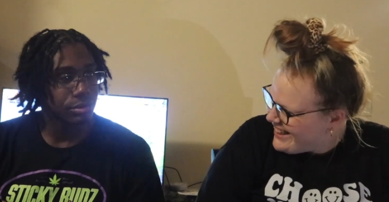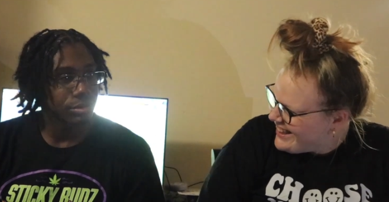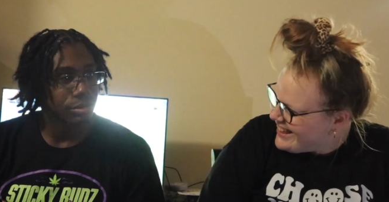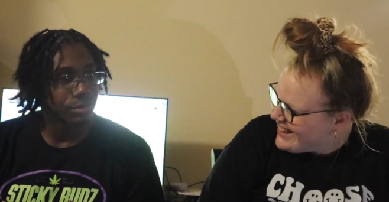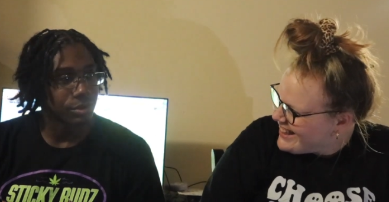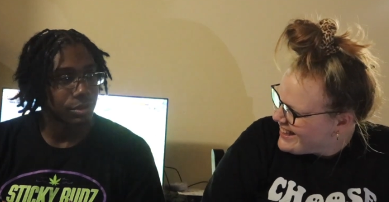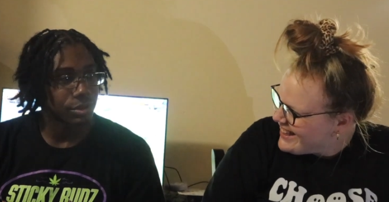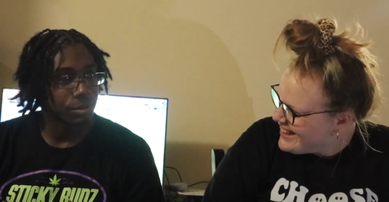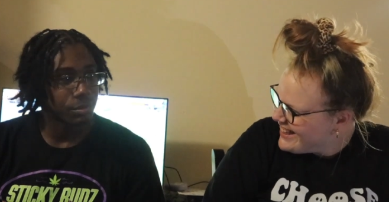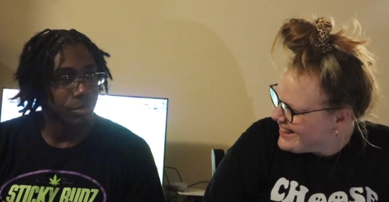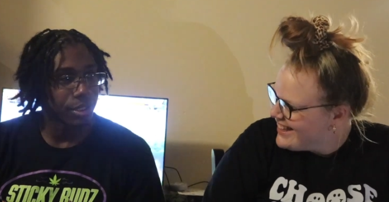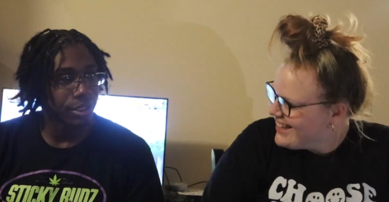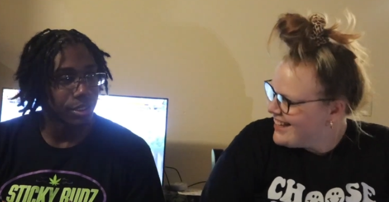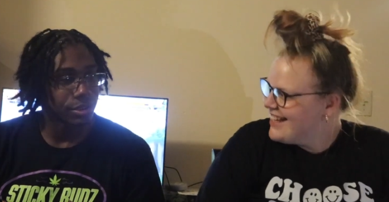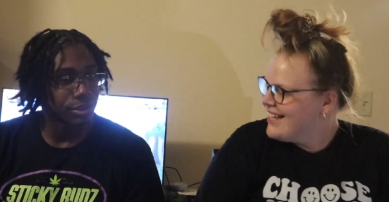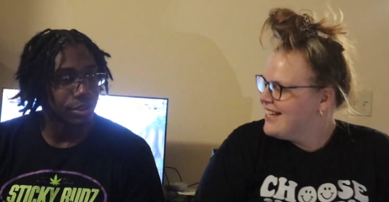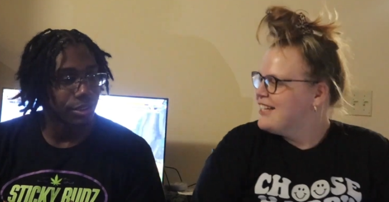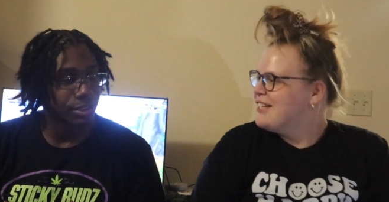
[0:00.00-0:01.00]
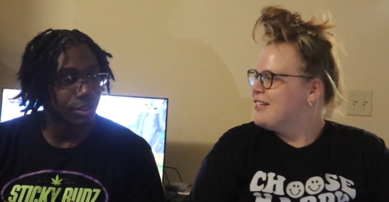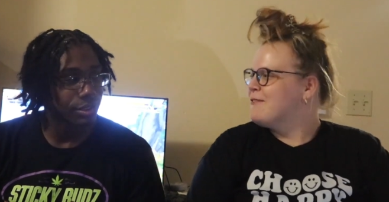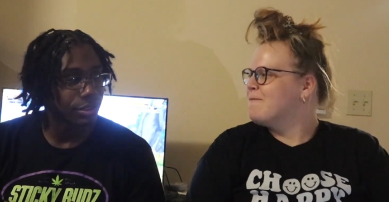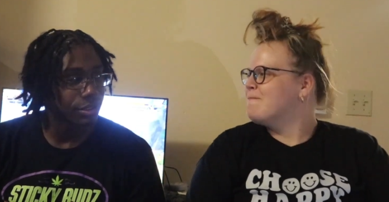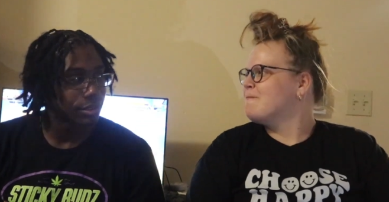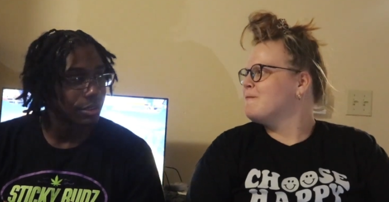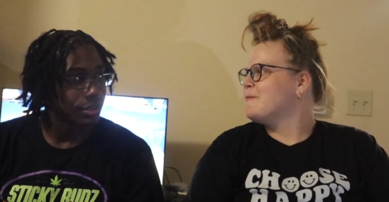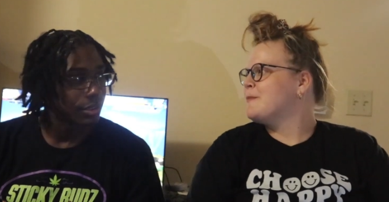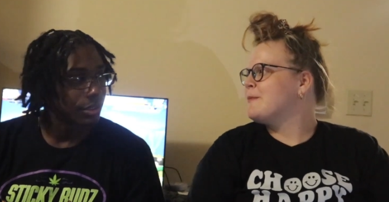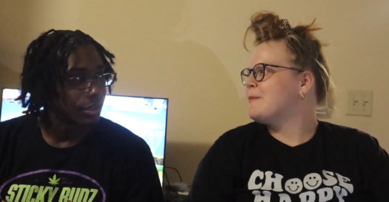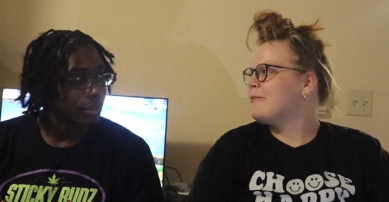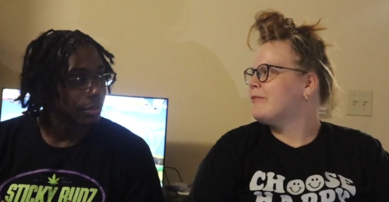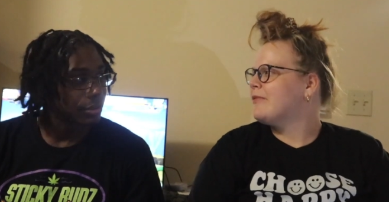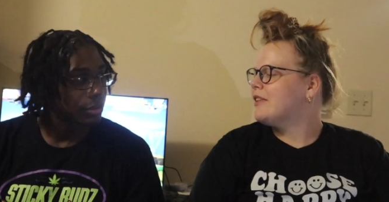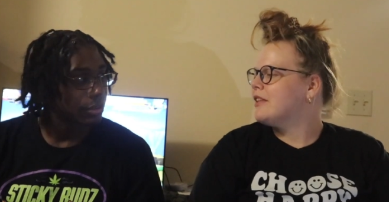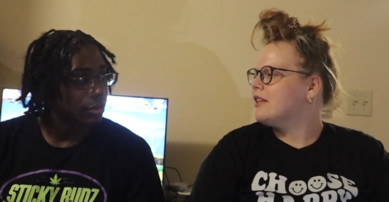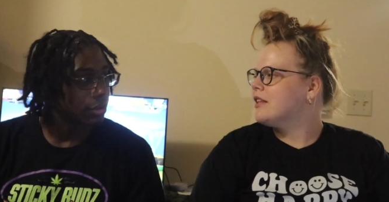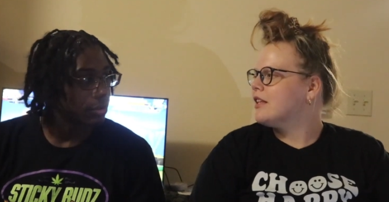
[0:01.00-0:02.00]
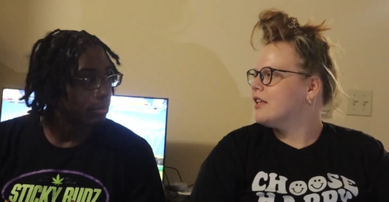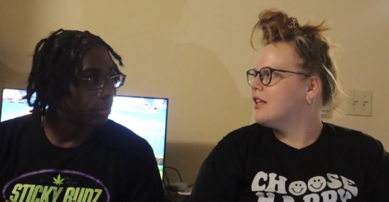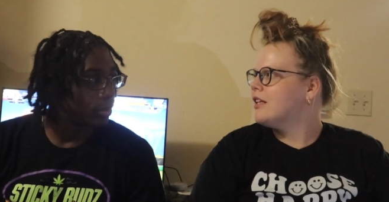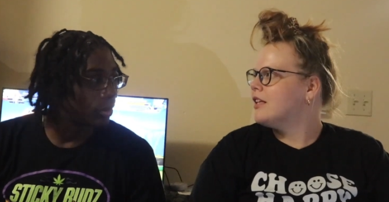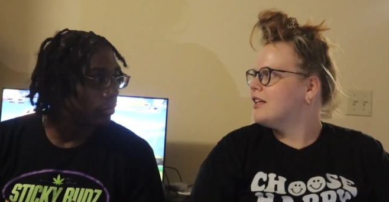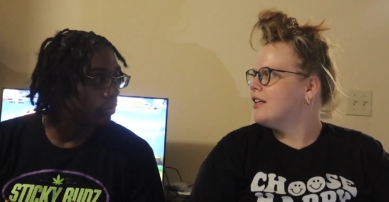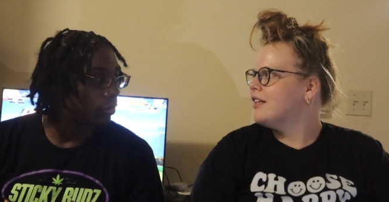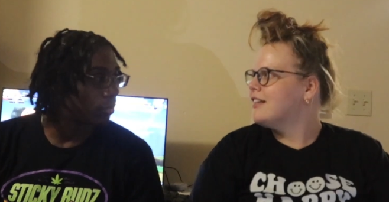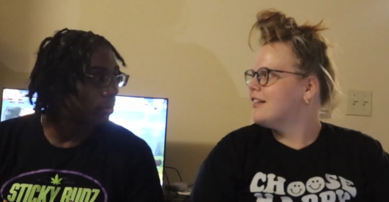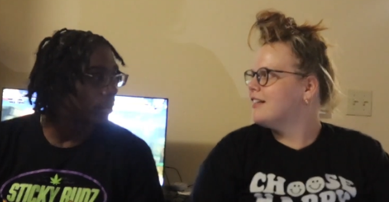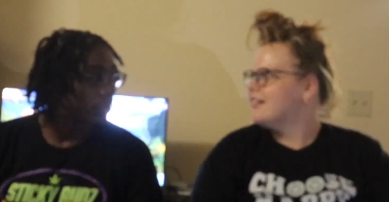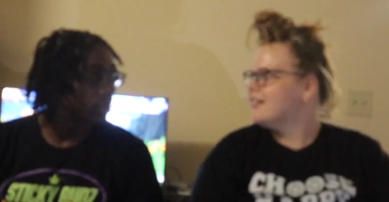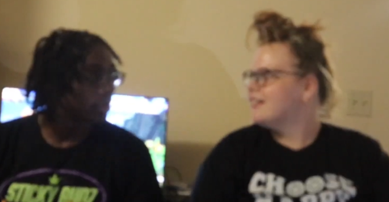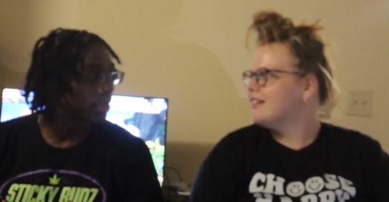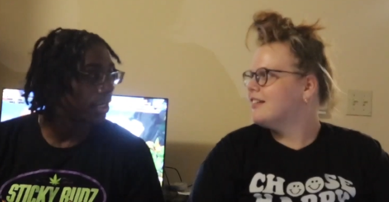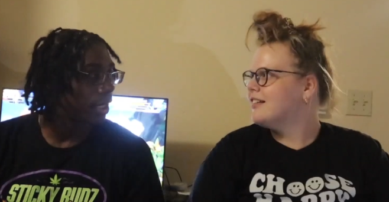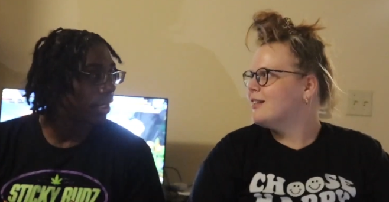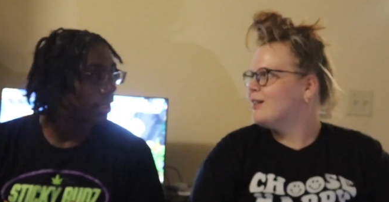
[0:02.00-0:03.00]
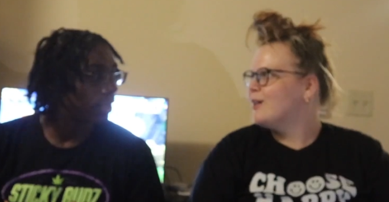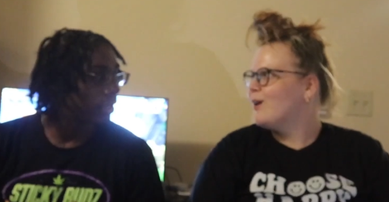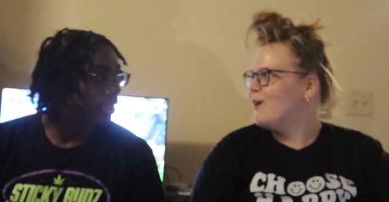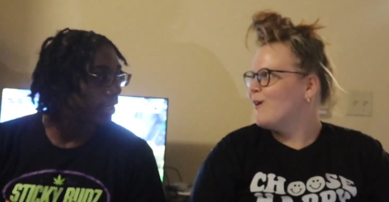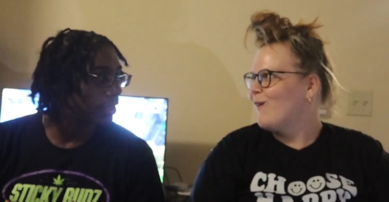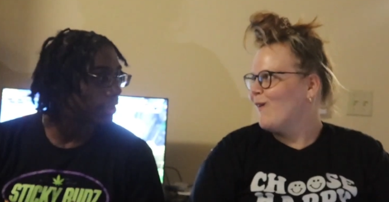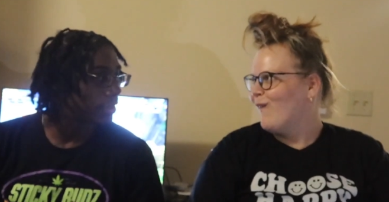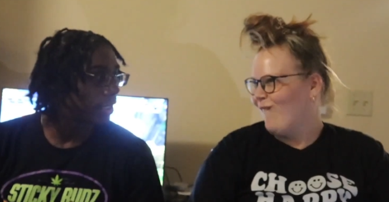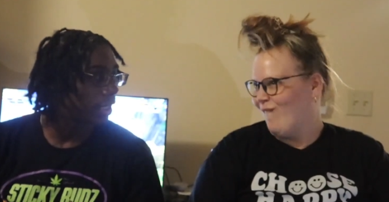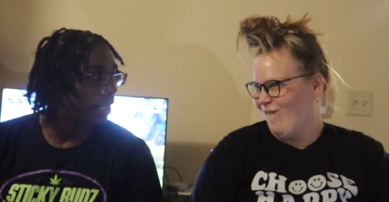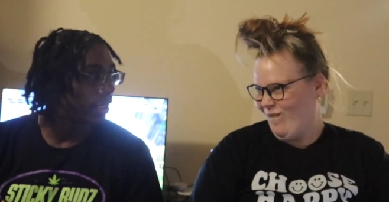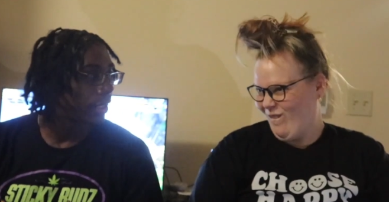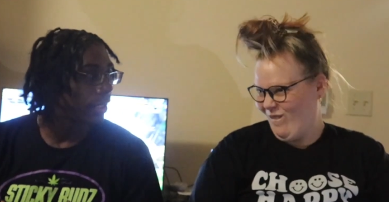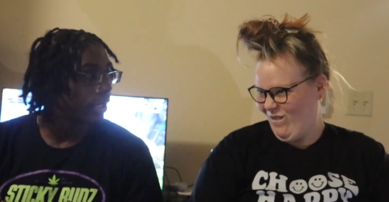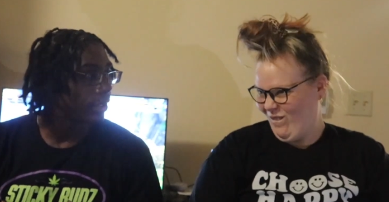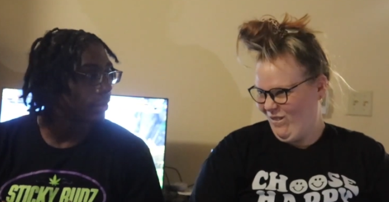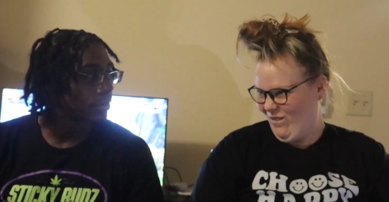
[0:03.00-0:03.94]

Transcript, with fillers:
Speaker 1: when someone has a such a beautiful personality inside and